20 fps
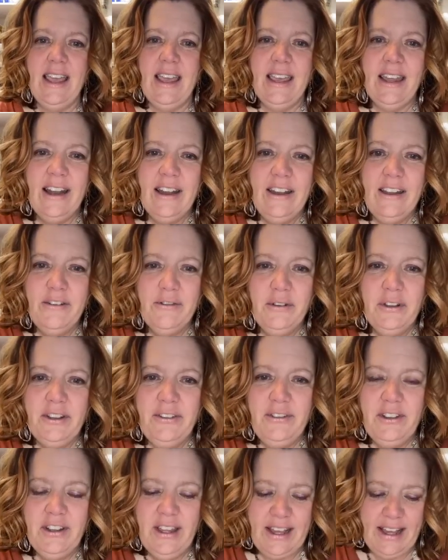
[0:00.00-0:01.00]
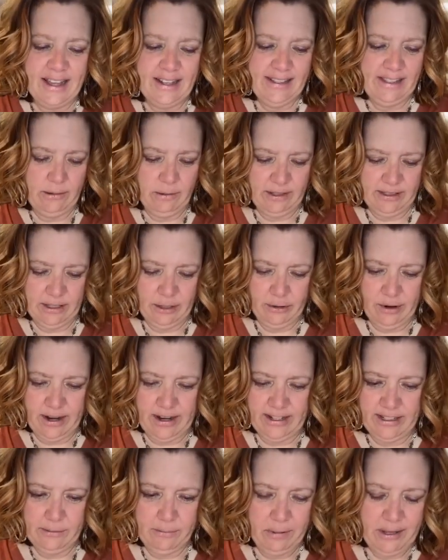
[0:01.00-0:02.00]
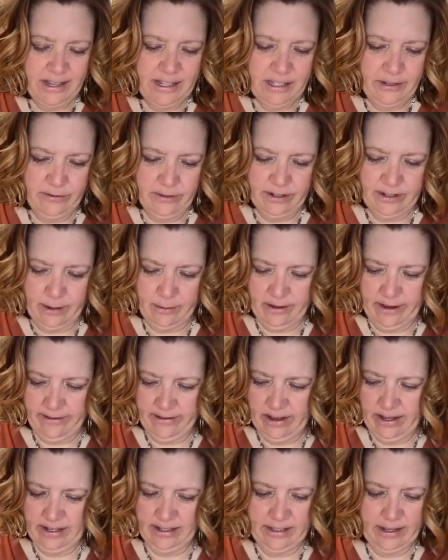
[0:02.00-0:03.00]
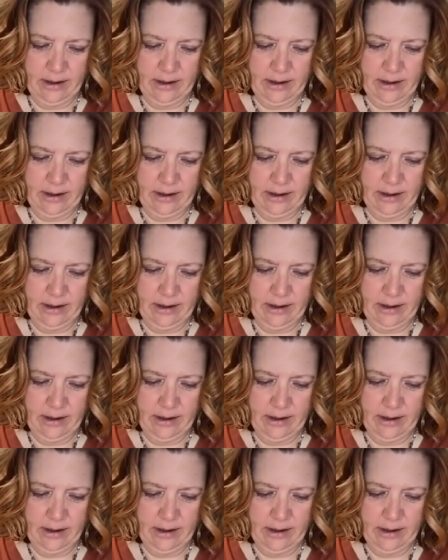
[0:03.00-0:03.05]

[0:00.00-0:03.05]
and I didn't really feel like Etsy was the greatest place for some of it.